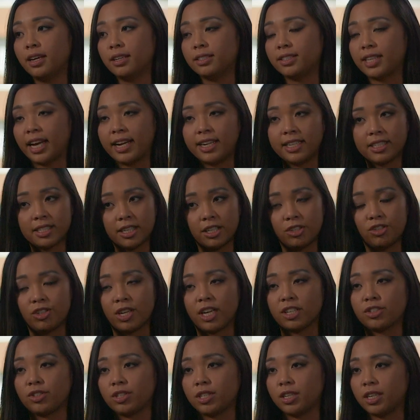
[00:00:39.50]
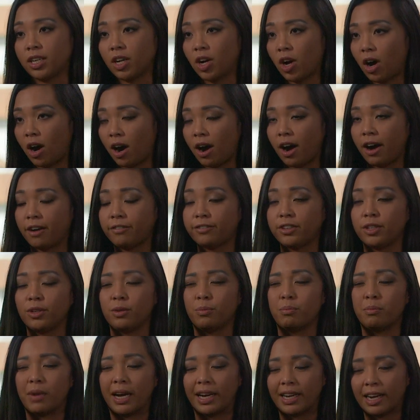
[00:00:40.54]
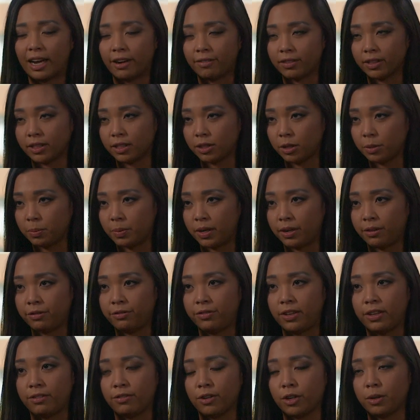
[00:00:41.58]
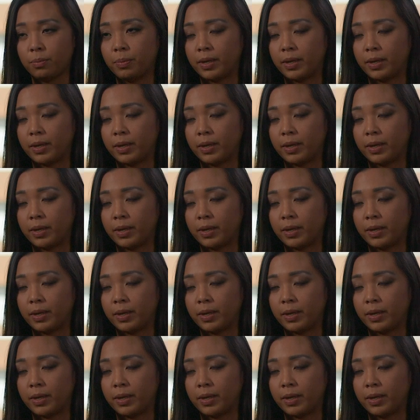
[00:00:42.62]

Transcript: sinus congestion, cough. You might have a little bit of fever,